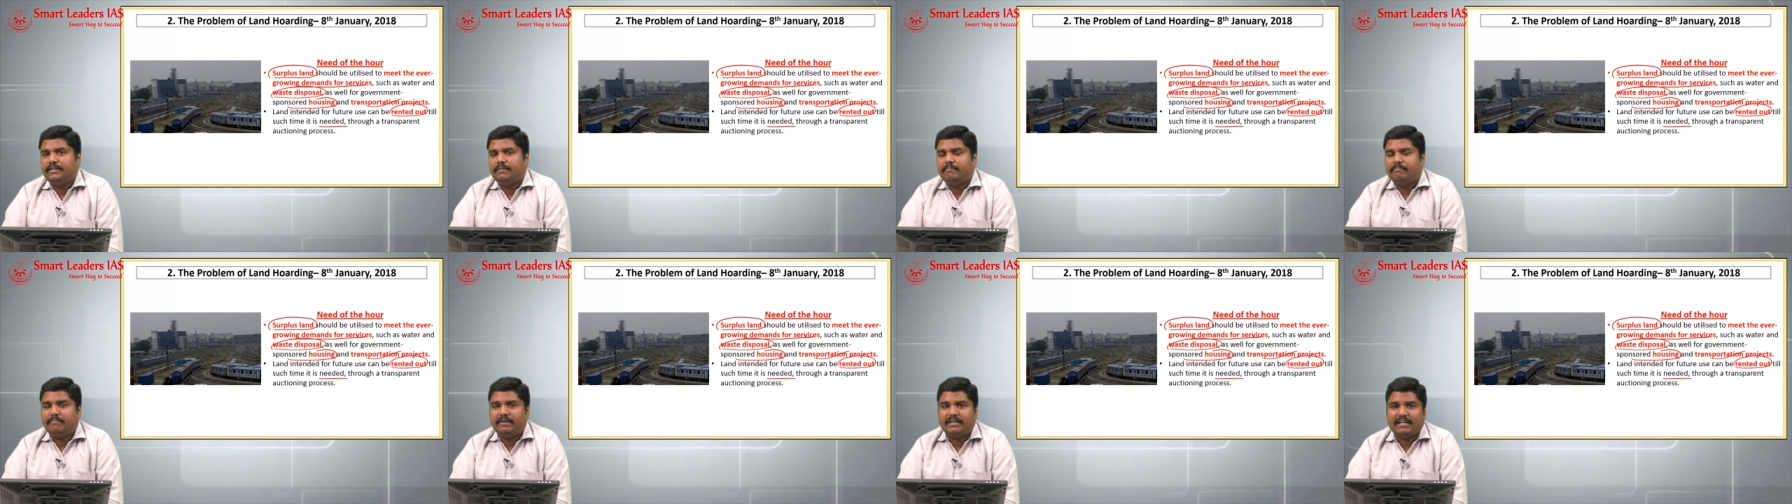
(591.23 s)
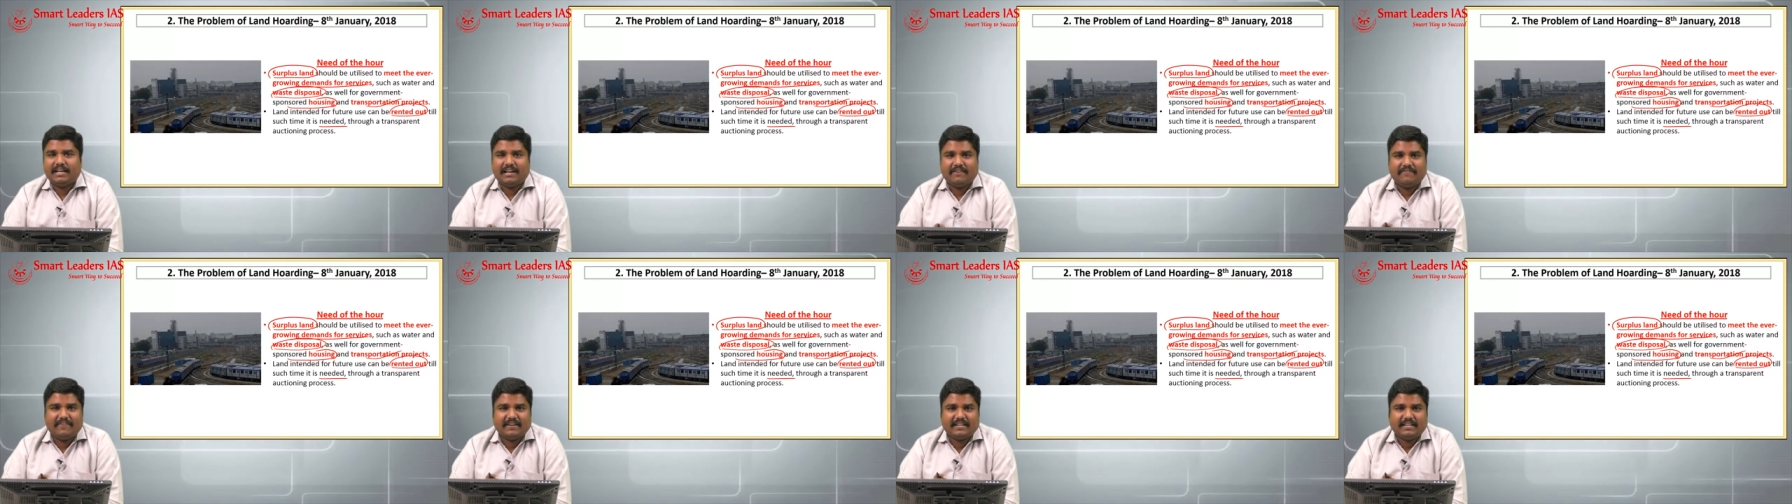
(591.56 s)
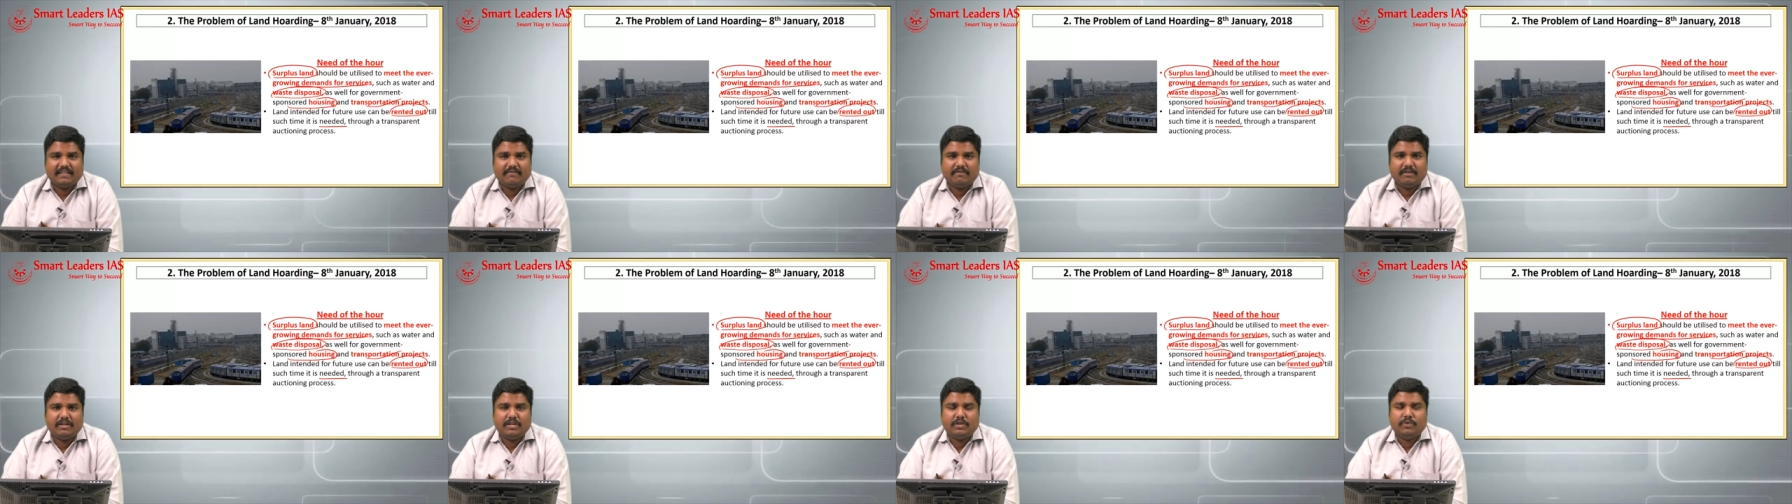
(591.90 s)
by
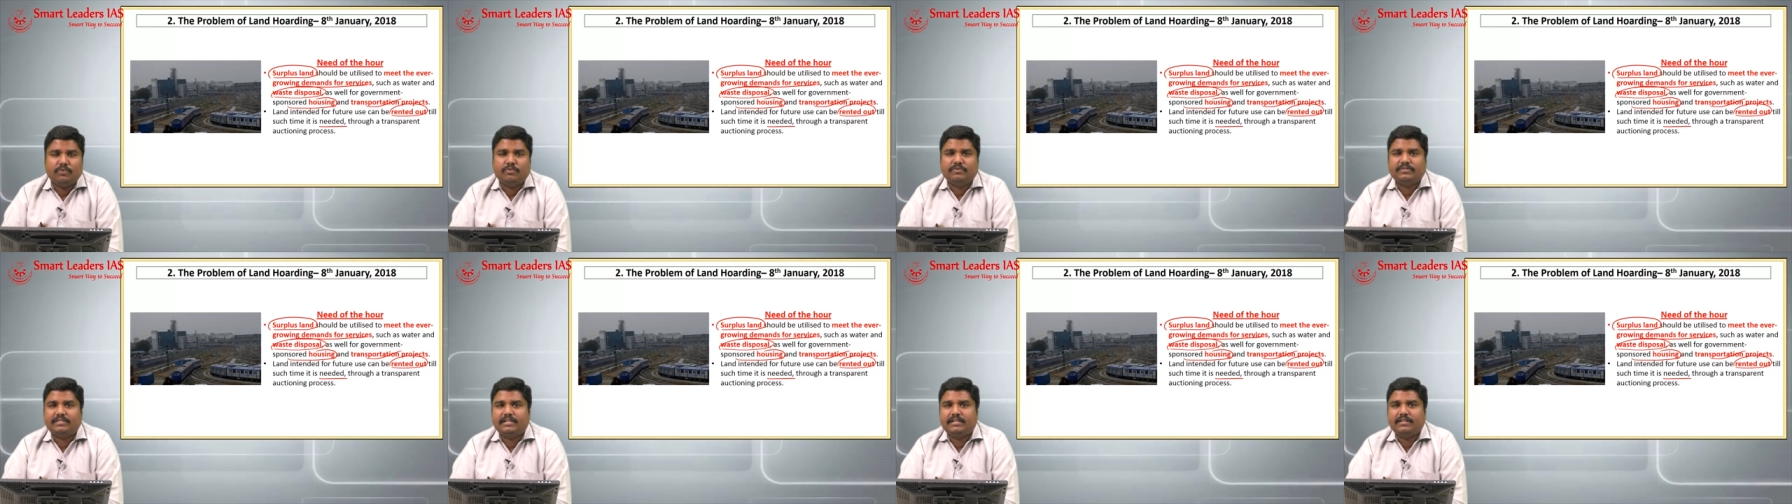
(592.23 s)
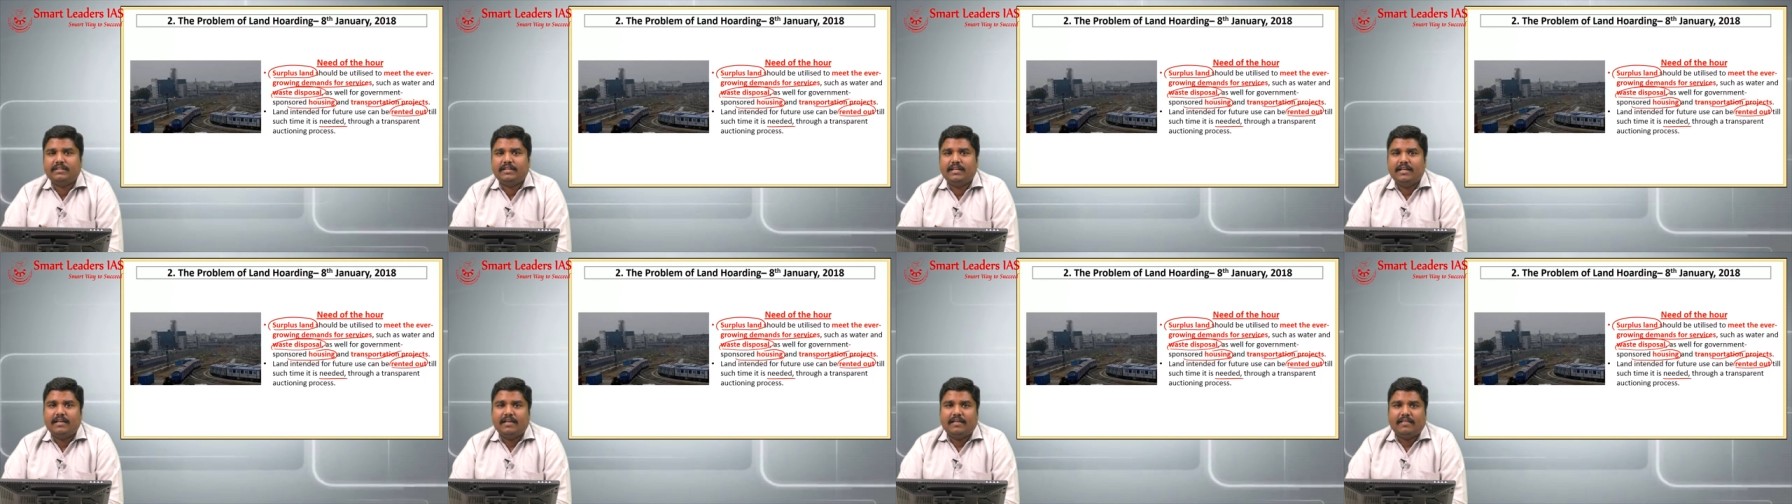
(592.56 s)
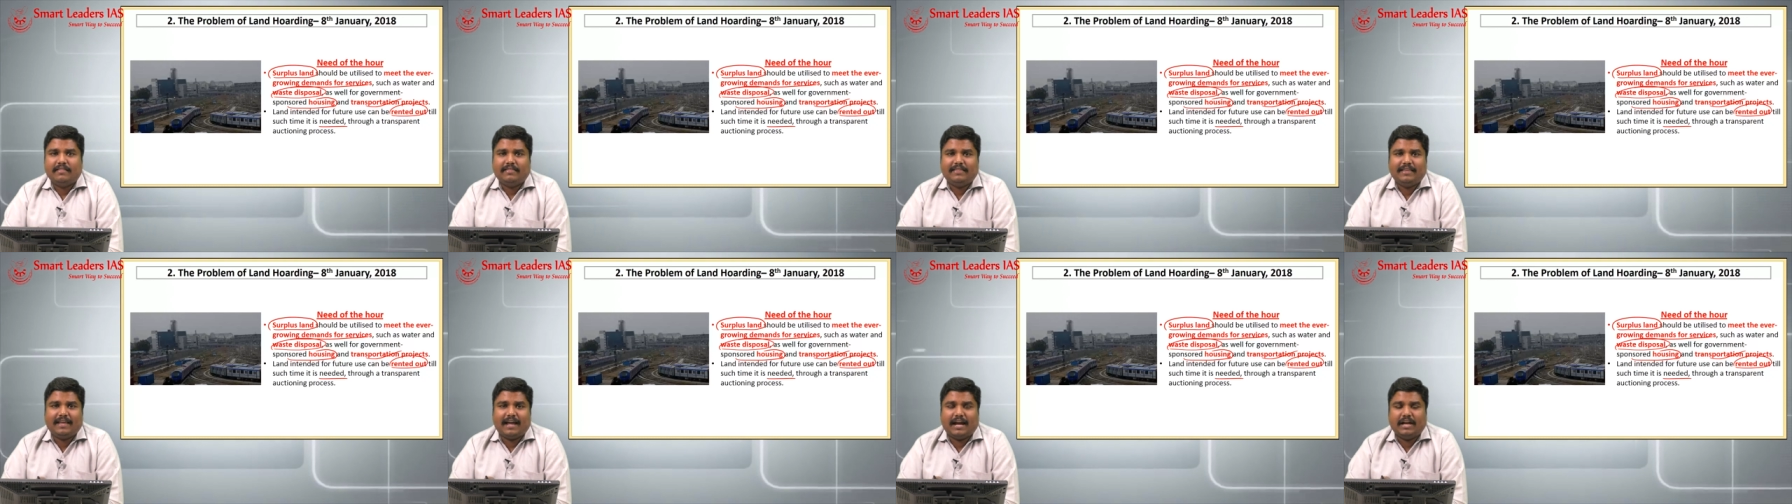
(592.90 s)
effectively using
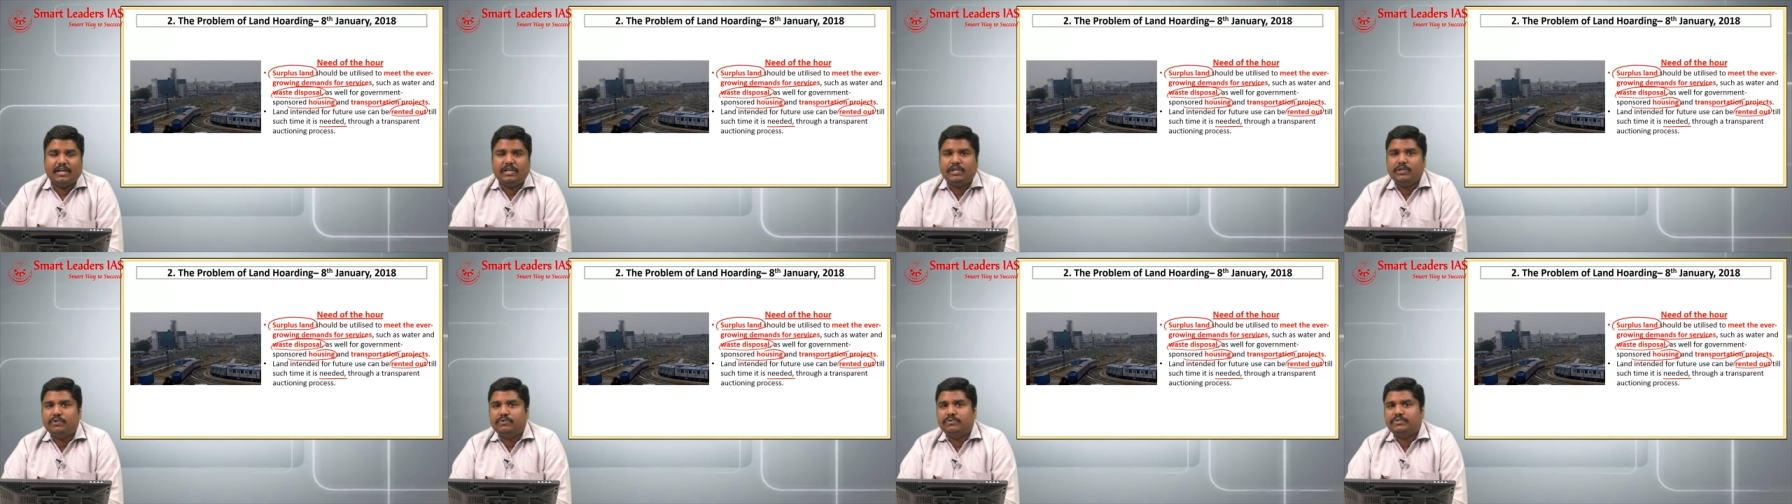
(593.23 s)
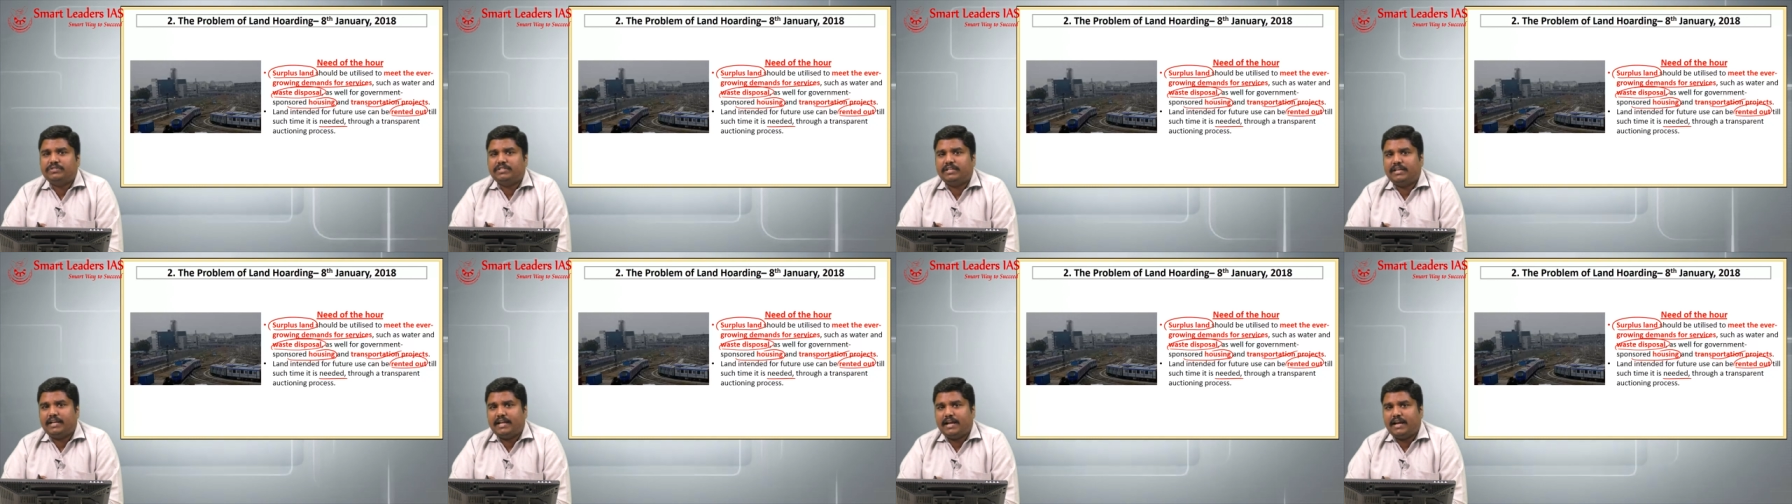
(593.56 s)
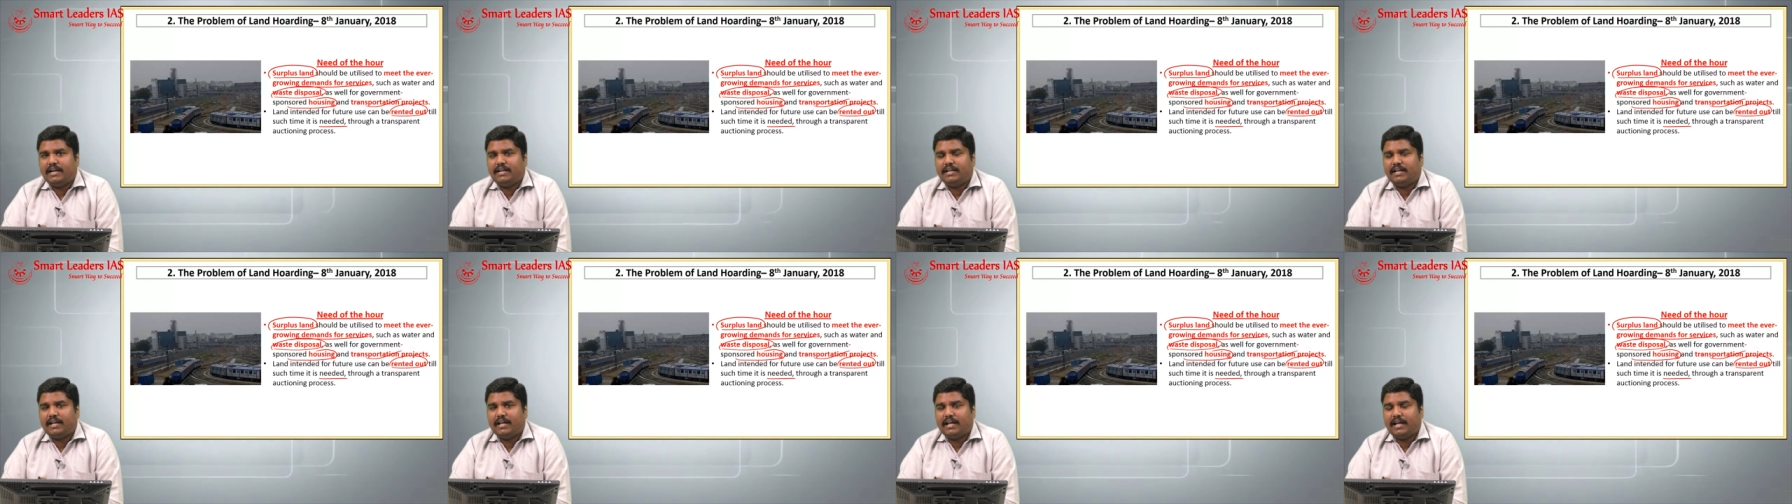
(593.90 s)
the unused
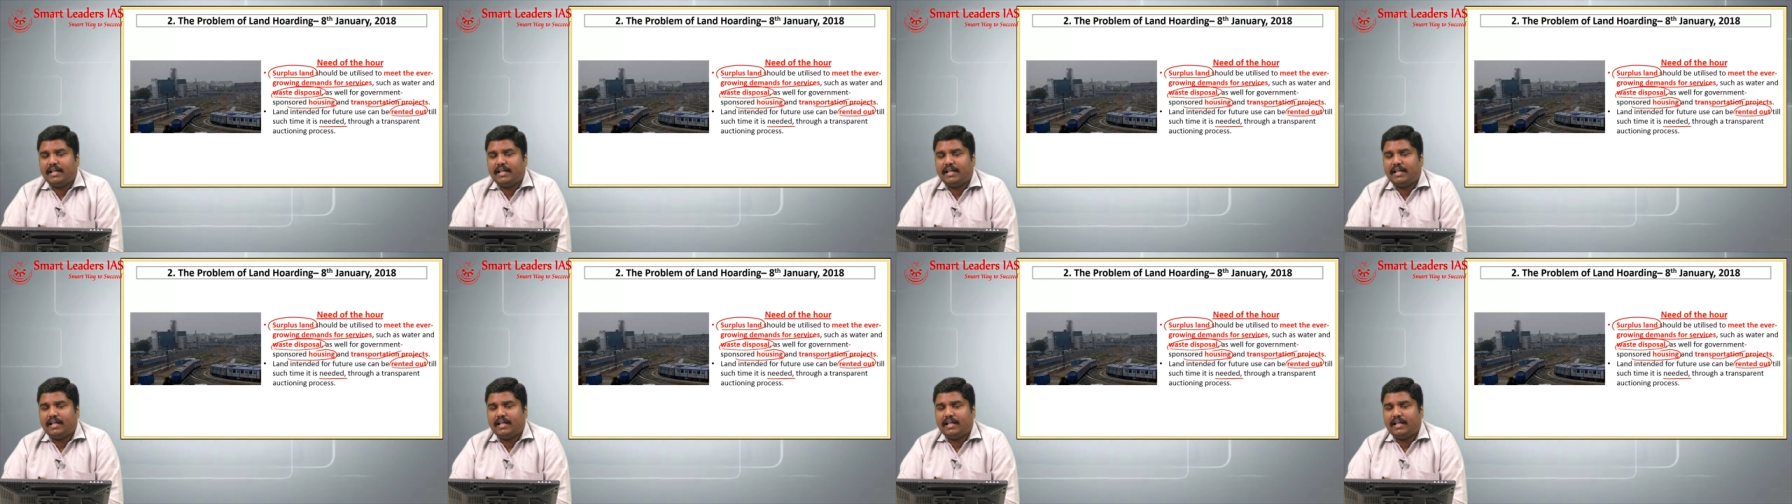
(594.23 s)
land